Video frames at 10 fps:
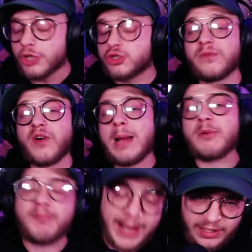Do you vibe
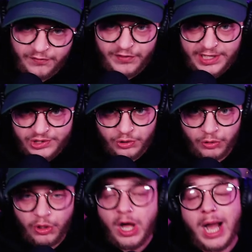with PANA FINESSE or not?
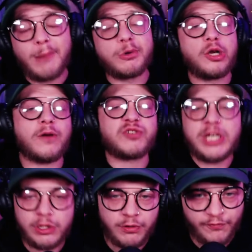I would love to
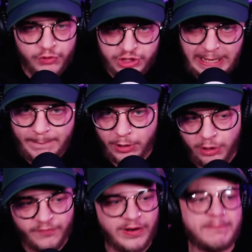hear your thoughts down below,
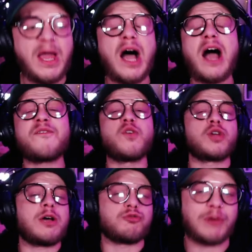fam. I thought
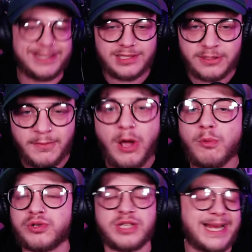that Ransom
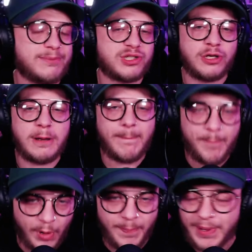was an absolute
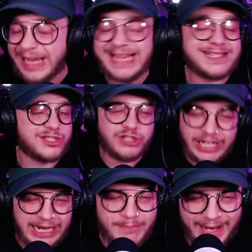bop. It's
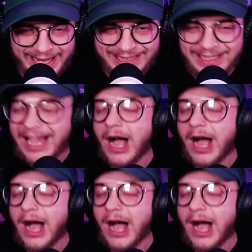stuck in my head.